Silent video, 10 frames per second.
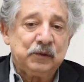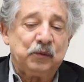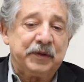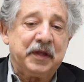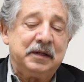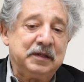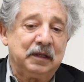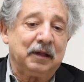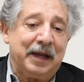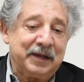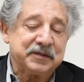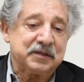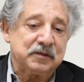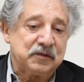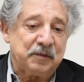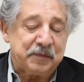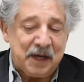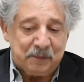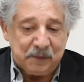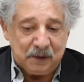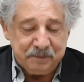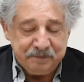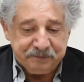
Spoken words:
what they did last September.